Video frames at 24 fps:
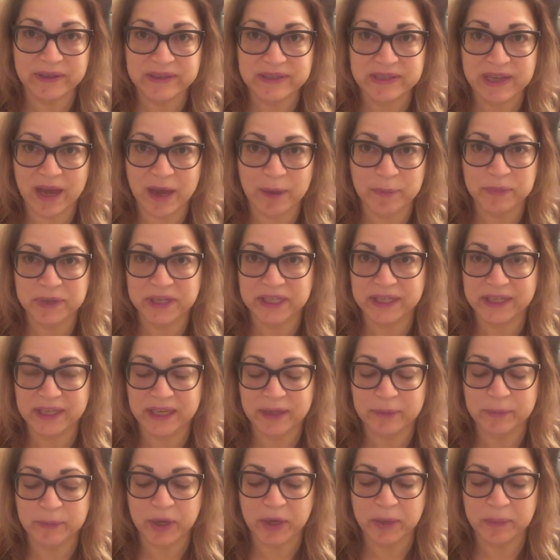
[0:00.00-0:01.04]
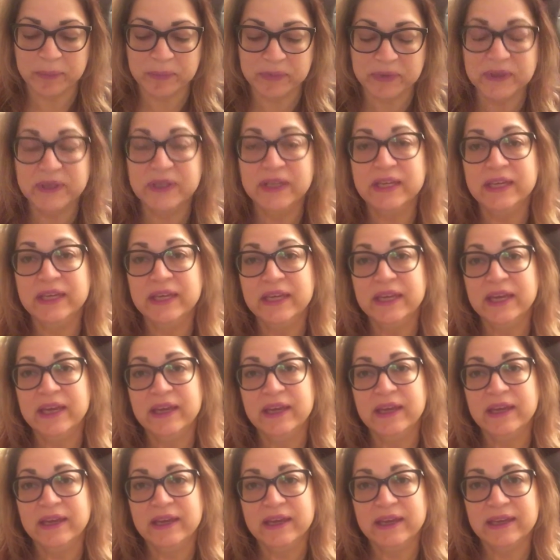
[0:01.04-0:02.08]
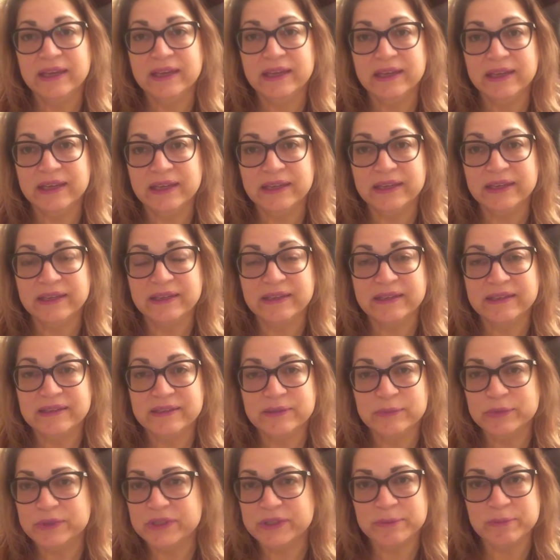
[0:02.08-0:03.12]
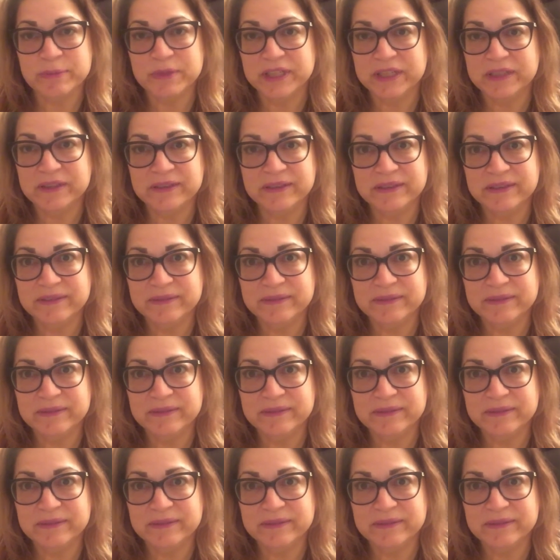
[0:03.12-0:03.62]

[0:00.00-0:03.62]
topic came up. And it was a big